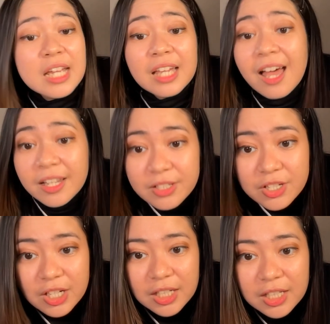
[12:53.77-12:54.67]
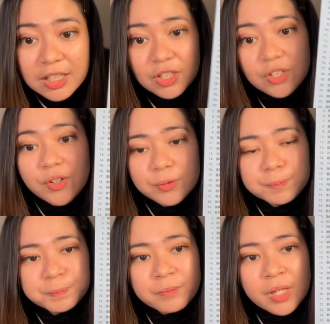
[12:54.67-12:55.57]
kanji, you know.
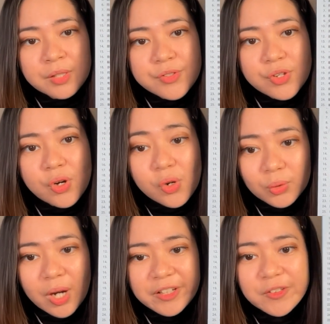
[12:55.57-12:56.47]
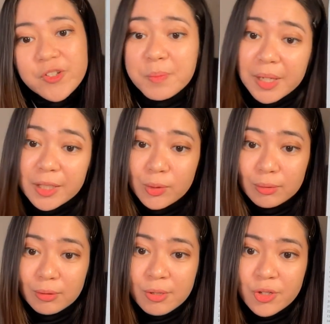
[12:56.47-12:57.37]
So I use my
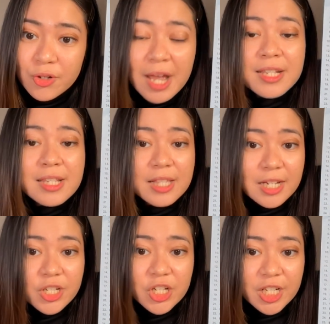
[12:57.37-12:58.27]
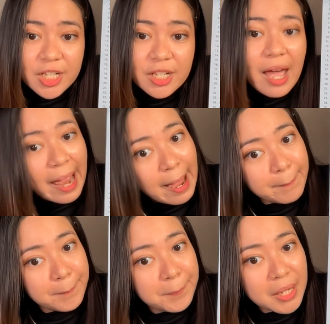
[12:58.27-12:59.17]
Google Translation
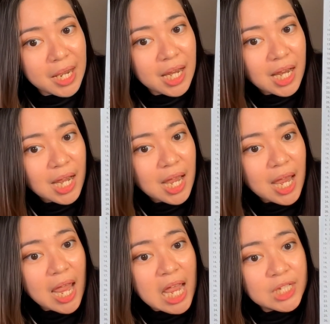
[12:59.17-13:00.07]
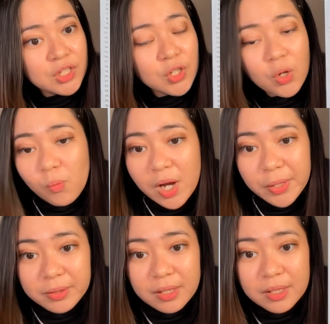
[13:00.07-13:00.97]
app. And you know
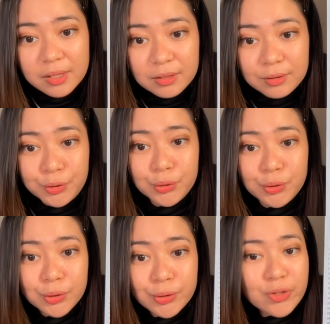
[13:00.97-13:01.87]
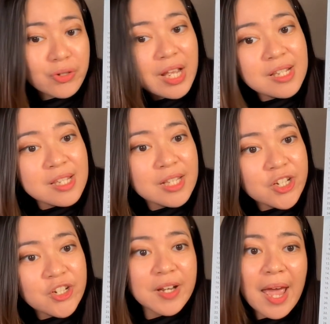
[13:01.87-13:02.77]
what? Google
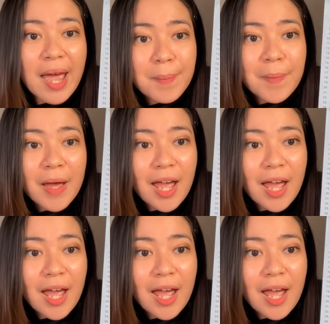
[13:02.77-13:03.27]
Translation app